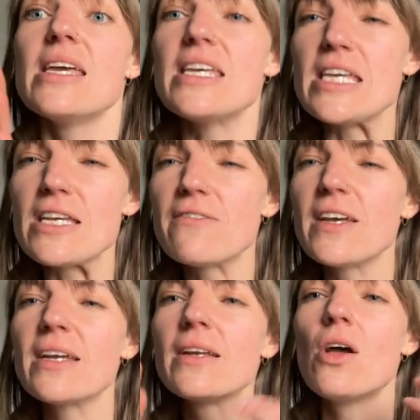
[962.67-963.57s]

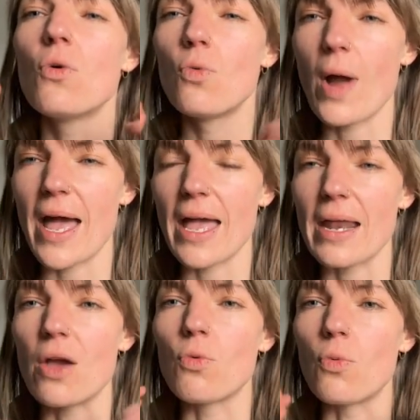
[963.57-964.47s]
even
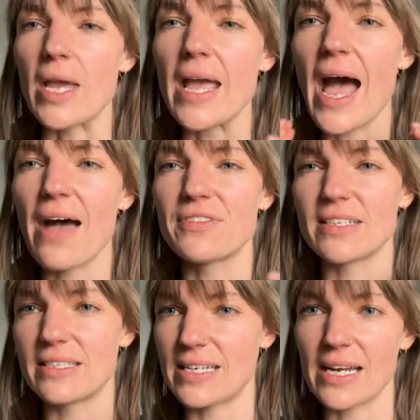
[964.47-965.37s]
when we have
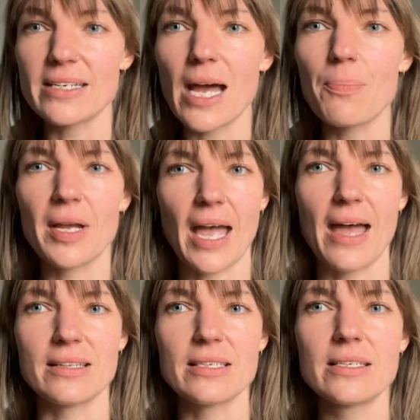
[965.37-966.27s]
to stand up
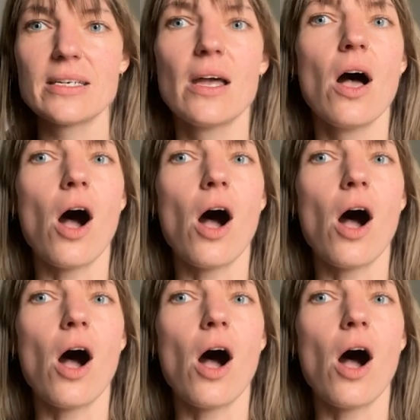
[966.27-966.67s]
against